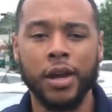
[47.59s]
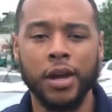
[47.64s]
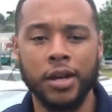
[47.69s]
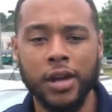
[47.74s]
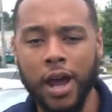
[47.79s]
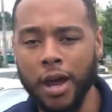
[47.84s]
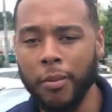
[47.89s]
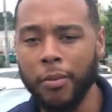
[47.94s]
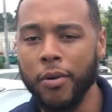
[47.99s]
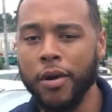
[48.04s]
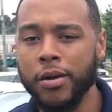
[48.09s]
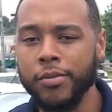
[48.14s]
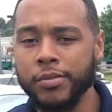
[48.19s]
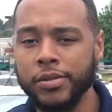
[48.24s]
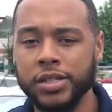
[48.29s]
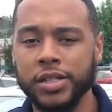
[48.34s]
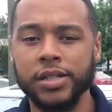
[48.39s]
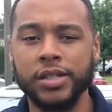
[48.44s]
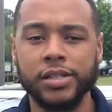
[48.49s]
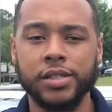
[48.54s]
And I can
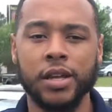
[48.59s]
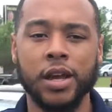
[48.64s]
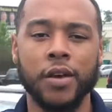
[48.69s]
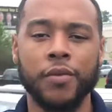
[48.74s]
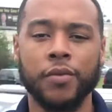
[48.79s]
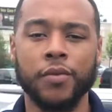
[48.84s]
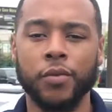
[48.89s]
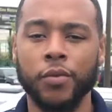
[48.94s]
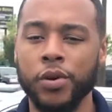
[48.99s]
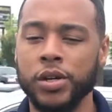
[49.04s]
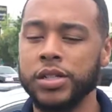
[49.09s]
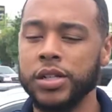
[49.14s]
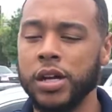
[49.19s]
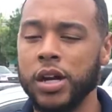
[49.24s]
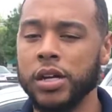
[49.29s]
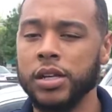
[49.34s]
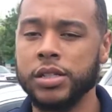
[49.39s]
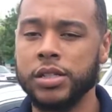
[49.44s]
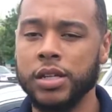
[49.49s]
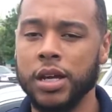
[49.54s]
promise you this, Evan, once you
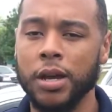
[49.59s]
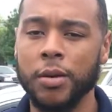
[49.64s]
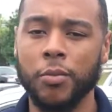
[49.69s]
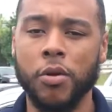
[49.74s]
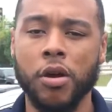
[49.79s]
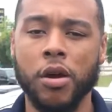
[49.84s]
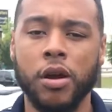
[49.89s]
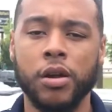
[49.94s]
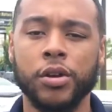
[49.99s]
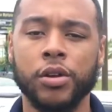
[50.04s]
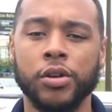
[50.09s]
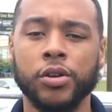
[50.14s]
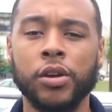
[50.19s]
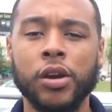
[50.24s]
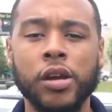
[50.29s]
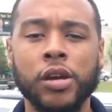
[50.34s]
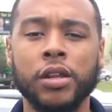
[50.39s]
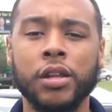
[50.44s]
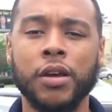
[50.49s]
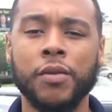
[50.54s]
come to Tameron, you're
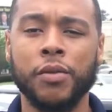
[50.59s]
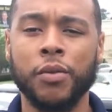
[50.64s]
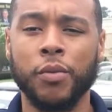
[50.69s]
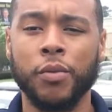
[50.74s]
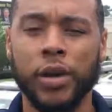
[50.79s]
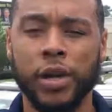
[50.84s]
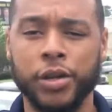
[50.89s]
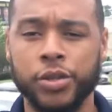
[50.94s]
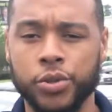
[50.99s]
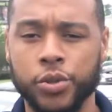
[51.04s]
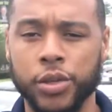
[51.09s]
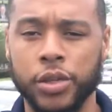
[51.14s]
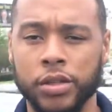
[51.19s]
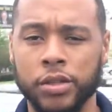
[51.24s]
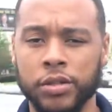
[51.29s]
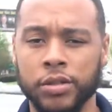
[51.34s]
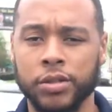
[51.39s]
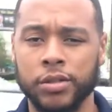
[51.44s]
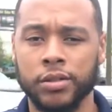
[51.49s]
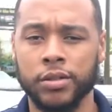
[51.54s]
going to love the way you're
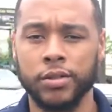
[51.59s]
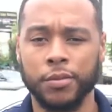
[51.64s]
treated.